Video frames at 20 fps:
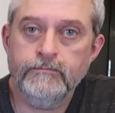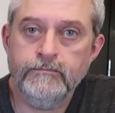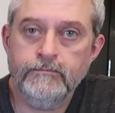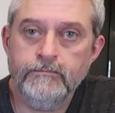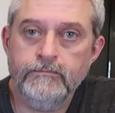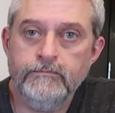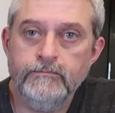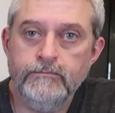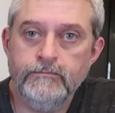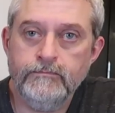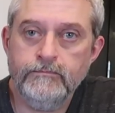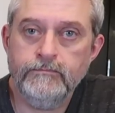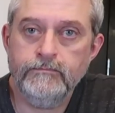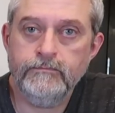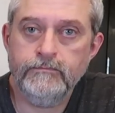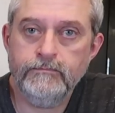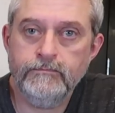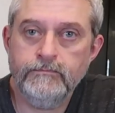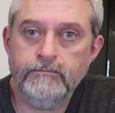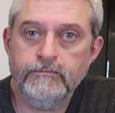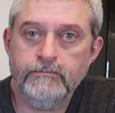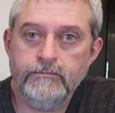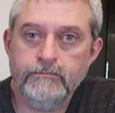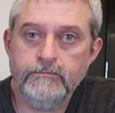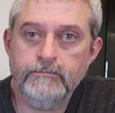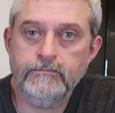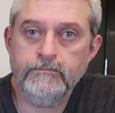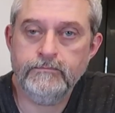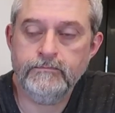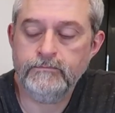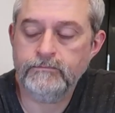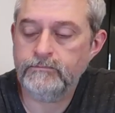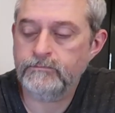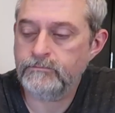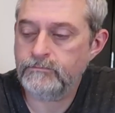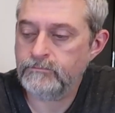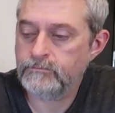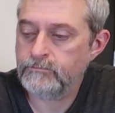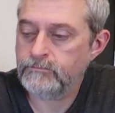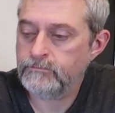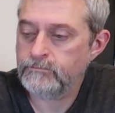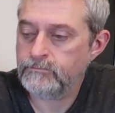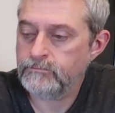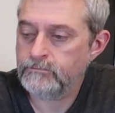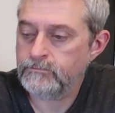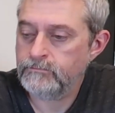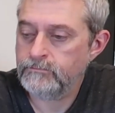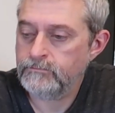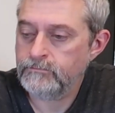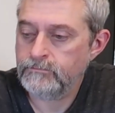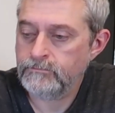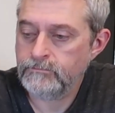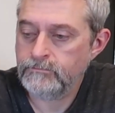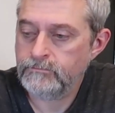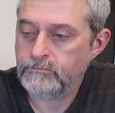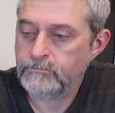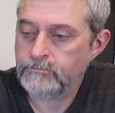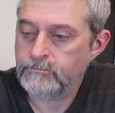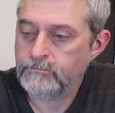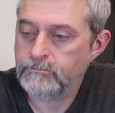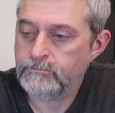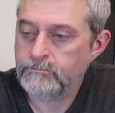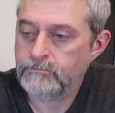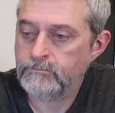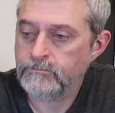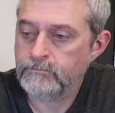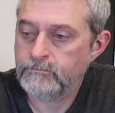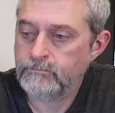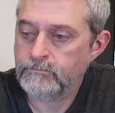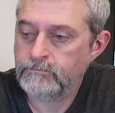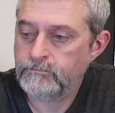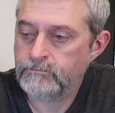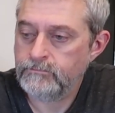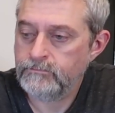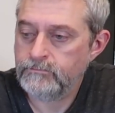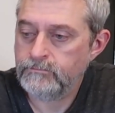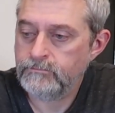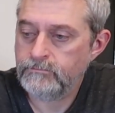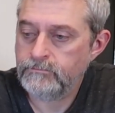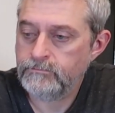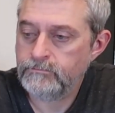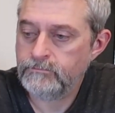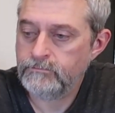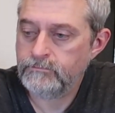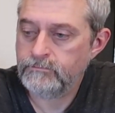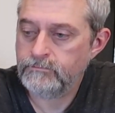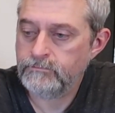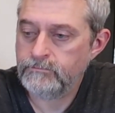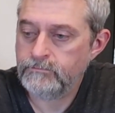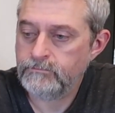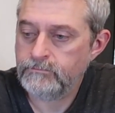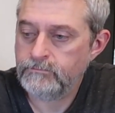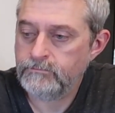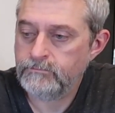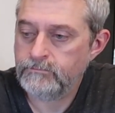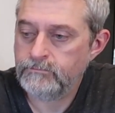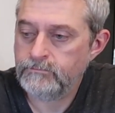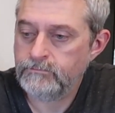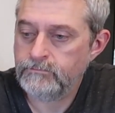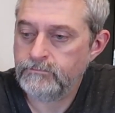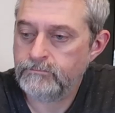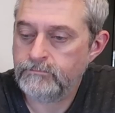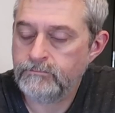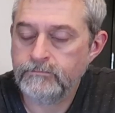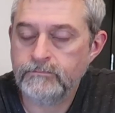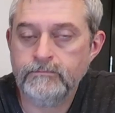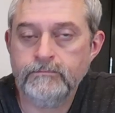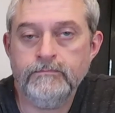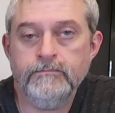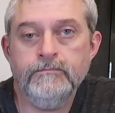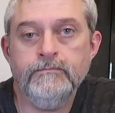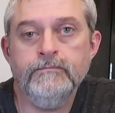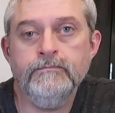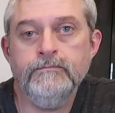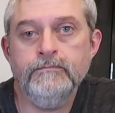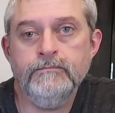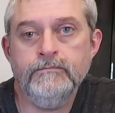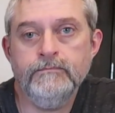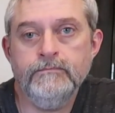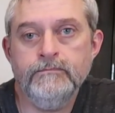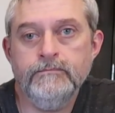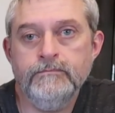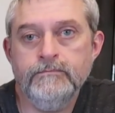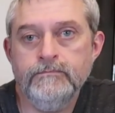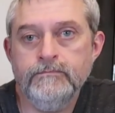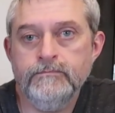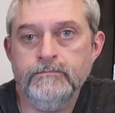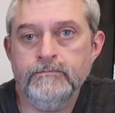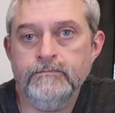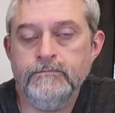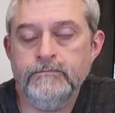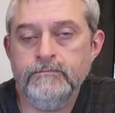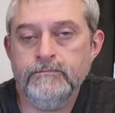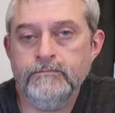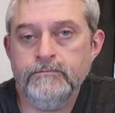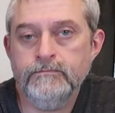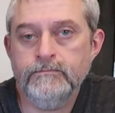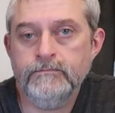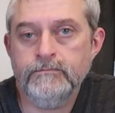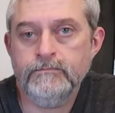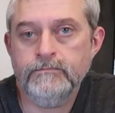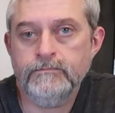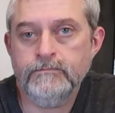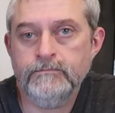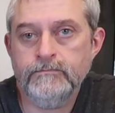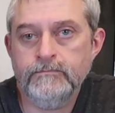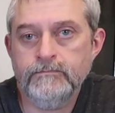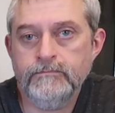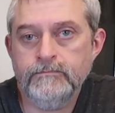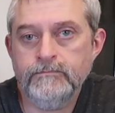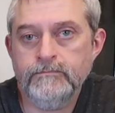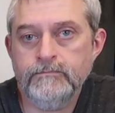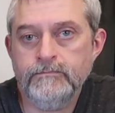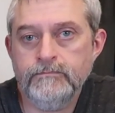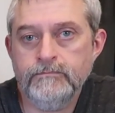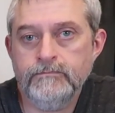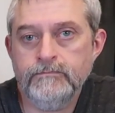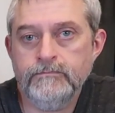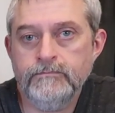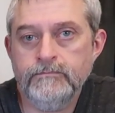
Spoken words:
(silent)